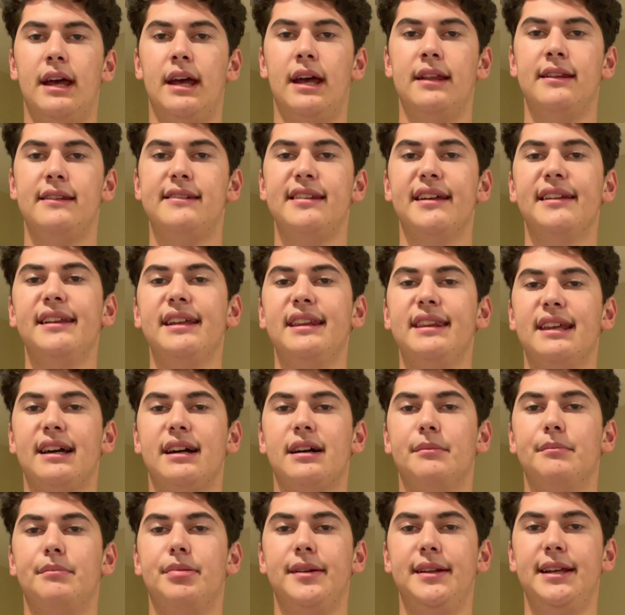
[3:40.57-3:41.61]
And selling the
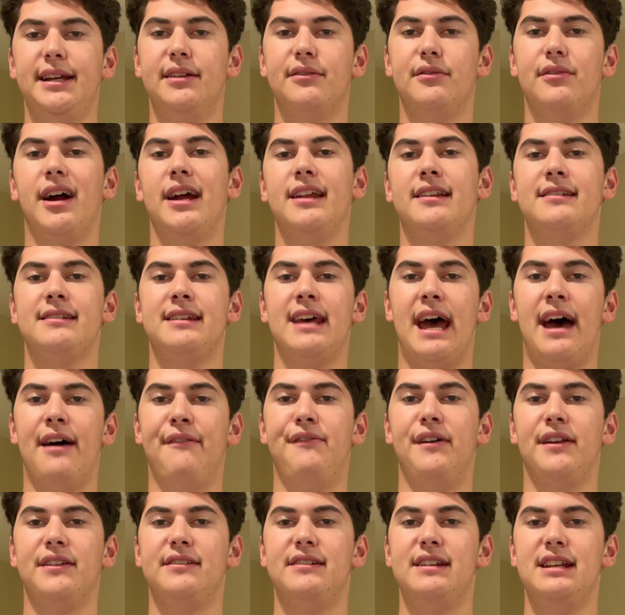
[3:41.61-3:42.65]
complete rights to
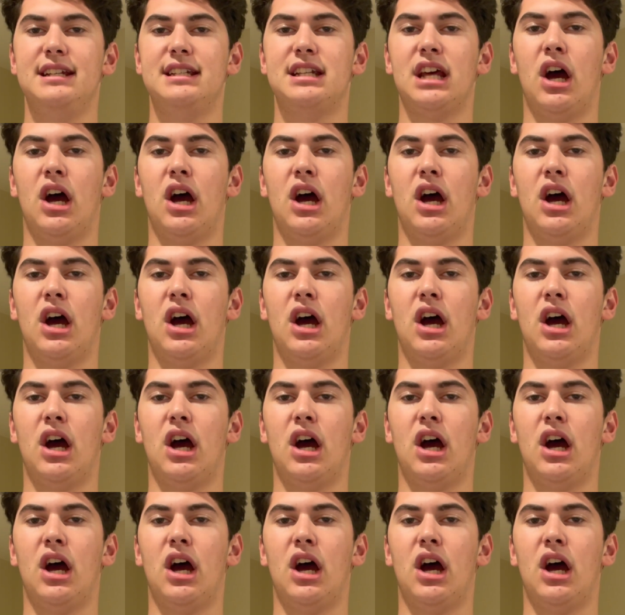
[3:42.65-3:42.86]
FSD